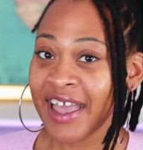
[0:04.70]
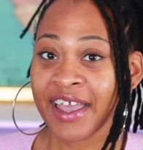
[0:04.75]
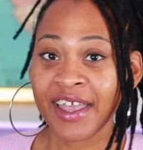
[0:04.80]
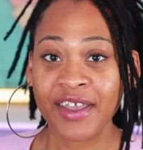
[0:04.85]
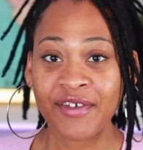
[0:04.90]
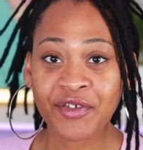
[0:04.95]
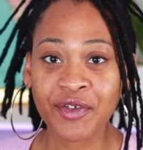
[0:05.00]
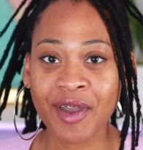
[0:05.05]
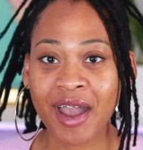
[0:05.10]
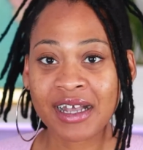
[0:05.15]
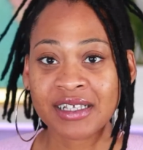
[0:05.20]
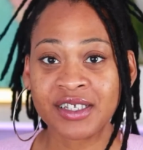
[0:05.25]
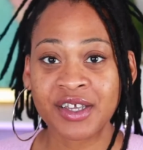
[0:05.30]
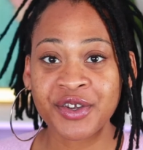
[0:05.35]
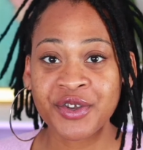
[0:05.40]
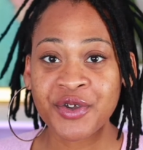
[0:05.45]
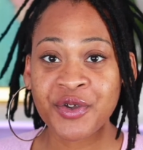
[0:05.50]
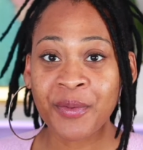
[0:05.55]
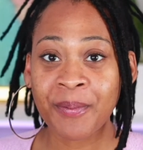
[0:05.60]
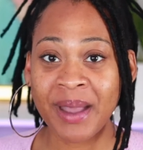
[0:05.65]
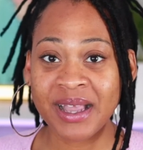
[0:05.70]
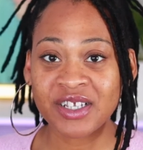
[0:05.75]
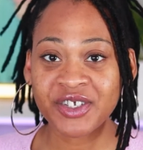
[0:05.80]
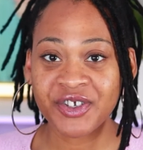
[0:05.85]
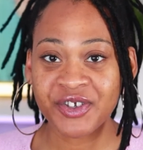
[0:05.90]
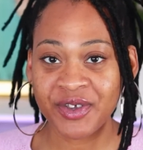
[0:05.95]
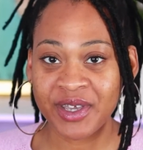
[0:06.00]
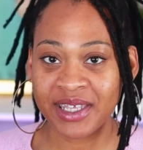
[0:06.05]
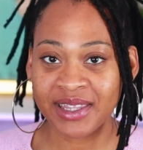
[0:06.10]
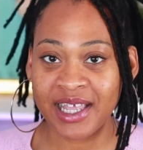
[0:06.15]
If you guys are new, make
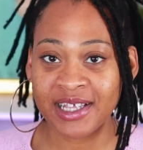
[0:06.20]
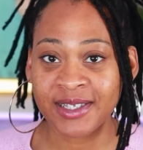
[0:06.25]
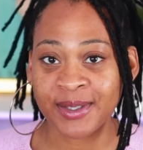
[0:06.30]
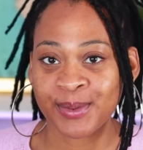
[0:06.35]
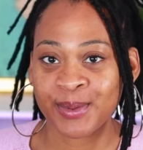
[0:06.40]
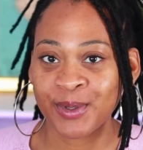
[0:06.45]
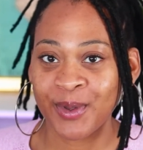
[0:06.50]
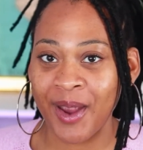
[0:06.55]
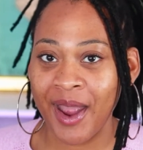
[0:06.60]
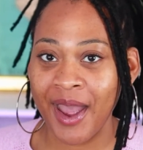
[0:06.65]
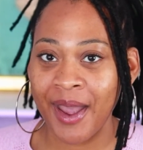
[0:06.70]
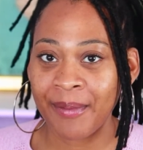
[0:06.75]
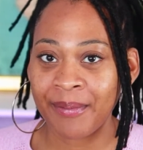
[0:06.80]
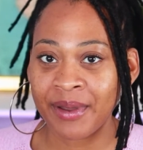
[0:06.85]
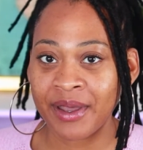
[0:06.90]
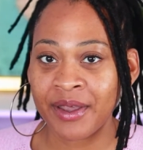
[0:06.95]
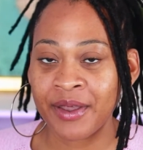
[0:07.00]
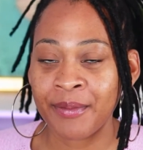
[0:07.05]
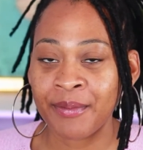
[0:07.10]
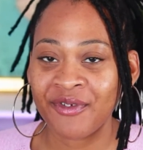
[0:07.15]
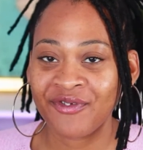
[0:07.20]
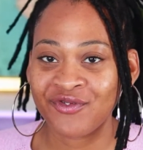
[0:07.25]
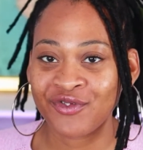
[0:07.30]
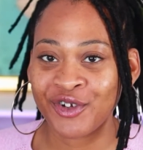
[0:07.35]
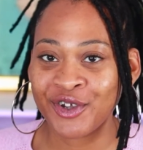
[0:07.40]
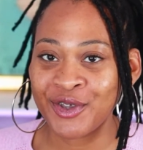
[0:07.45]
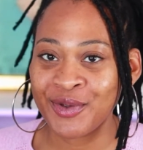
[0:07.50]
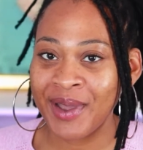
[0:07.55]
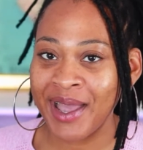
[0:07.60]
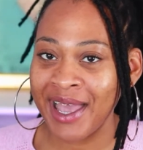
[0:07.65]
sure you hit that subscribe button
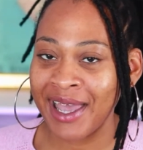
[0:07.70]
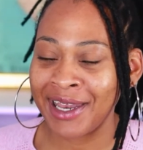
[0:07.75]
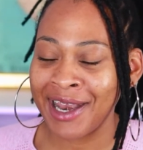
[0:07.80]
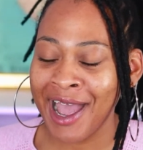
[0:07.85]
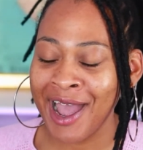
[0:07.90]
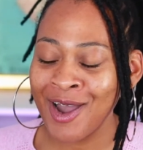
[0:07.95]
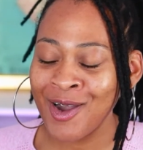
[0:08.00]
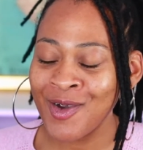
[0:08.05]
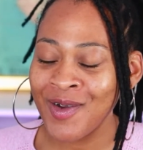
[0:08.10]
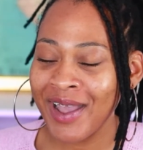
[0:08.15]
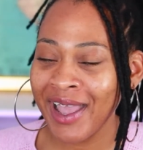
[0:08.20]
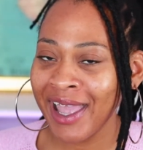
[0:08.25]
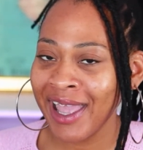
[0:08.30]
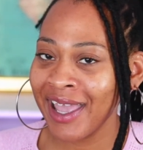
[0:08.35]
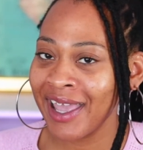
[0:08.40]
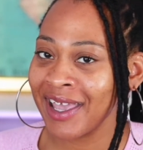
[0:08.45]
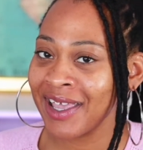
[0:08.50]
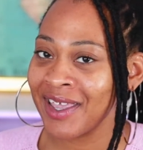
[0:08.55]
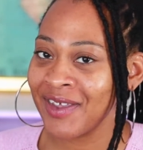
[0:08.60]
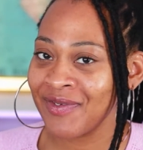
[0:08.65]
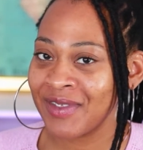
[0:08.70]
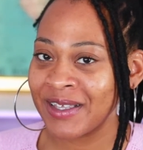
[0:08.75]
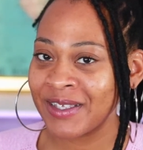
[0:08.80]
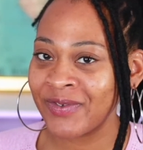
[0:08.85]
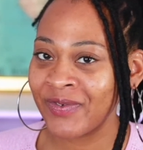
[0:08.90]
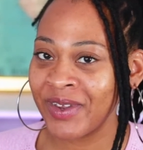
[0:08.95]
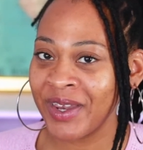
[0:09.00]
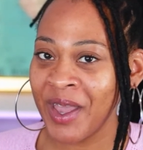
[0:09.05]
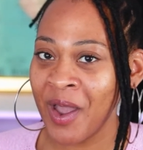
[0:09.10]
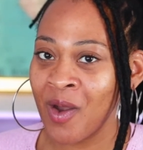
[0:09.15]
before you head out and give this
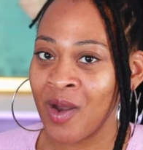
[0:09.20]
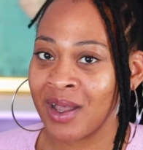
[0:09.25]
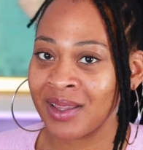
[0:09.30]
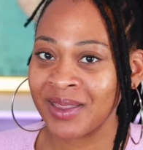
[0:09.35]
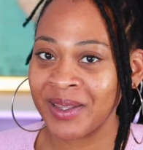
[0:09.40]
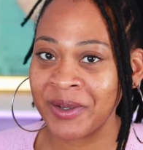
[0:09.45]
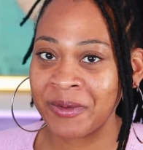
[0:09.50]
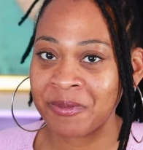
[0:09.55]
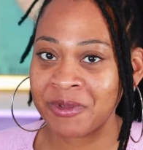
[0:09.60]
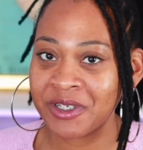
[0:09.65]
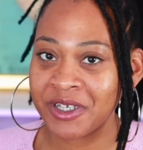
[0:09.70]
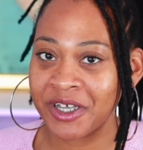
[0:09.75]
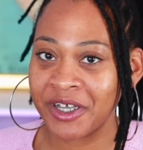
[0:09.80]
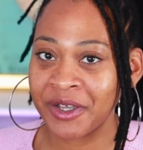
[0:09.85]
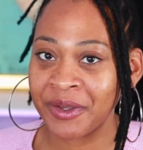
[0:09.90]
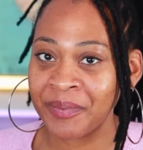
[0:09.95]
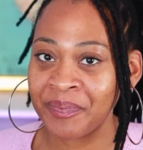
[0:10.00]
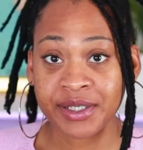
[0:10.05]
video a thumbs up.